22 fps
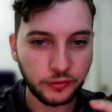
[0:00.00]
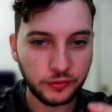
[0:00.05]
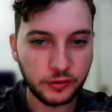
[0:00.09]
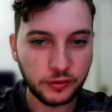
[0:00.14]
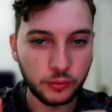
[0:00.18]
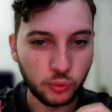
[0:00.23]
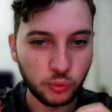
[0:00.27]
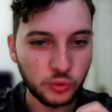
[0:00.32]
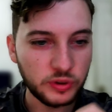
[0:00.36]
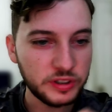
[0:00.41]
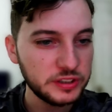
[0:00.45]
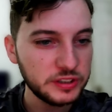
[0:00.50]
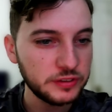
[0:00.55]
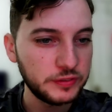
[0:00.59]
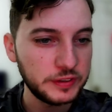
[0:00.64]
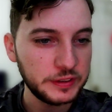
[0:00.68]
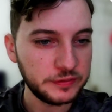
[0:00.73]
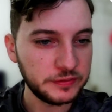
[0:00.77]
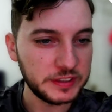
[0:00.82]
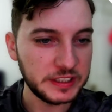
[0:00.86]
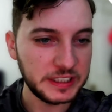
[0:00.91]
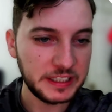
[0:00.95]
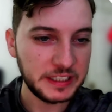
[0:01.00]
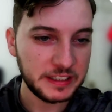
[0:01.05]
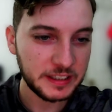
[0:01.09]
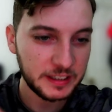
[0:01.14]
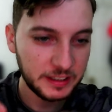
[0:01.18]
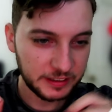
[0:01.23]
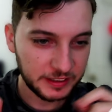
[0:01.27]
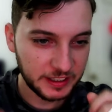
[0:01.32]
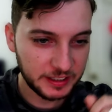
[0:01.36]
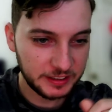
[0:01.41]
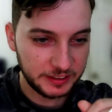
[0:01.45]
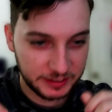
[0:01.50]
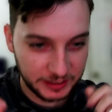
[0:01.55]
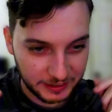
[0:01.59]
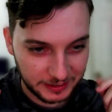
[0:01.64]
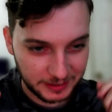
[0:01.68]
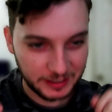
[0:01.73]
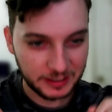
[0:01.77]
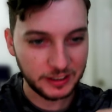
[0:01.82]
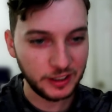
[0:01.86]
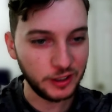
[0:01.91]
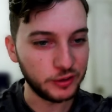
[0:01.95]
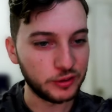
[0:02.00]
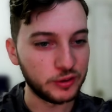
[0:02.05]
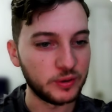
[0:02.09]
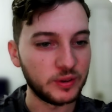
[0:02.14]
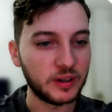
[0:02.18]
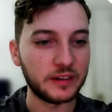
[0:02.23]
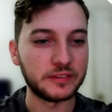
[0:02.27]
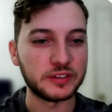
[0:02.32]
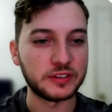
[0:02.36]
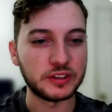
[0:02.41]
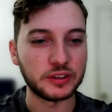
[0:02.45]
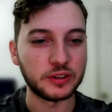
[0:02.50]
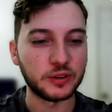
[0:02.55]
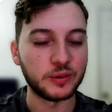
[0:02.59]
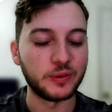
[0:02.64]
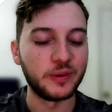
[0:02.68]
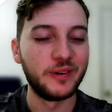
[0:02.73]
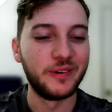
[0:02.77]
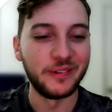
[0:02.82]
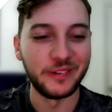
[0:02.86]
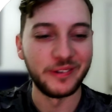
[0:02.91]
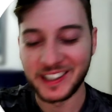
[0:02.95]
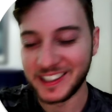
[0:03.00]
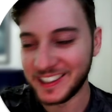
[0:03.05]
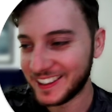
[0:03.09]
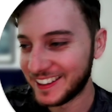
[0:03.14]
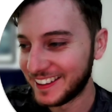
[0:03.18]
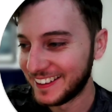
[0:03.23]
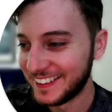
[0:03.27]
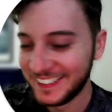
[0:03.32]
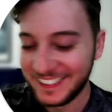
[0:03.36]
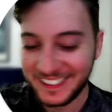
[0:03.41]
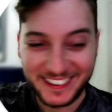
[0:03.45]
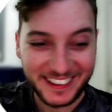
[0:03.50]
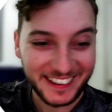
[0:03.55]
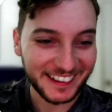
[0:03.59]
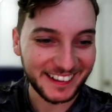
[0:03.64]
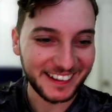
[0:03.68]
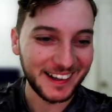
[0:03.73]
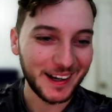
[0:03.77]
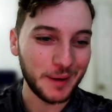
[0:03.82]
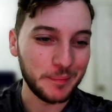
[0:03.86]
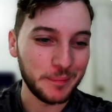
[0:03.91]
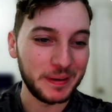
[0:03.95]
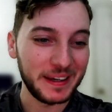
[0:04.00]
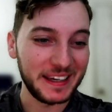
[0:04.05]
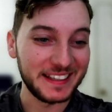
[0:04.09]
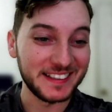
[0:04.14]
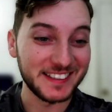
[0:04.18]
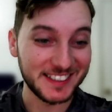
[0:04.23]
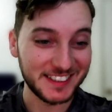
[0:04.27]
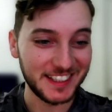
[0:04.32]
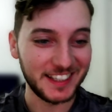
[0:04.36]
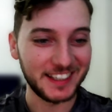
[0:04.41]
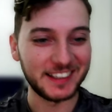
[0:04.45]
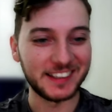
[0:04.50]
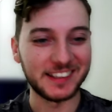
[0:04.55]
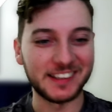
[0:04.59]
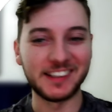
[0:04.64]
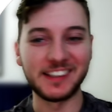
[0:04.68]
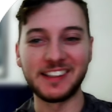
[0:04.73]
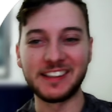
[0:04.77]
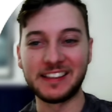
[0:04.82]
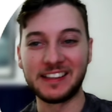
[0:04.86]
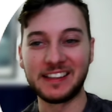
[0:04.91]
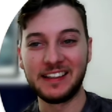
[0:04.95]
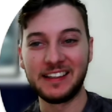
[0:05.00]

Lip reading: wish 15, and yes, I did go through every single one painstakingly.